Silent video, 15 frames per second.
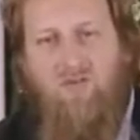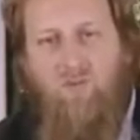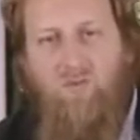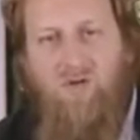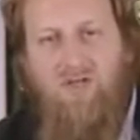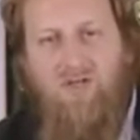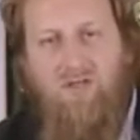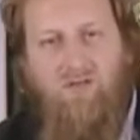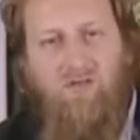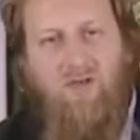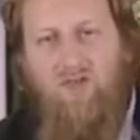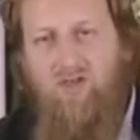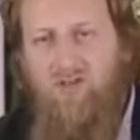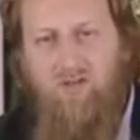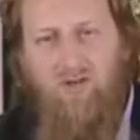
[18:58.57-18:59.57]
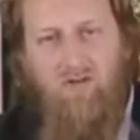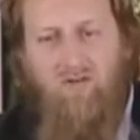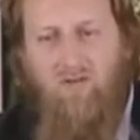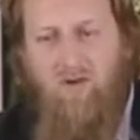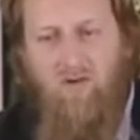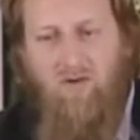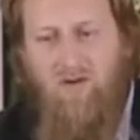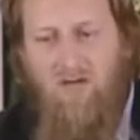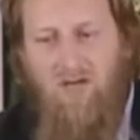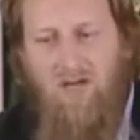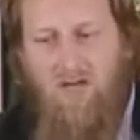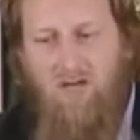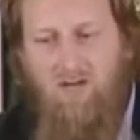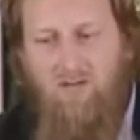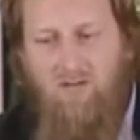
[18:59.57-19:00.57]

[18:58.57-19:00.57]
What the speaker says: preservation of the Quran,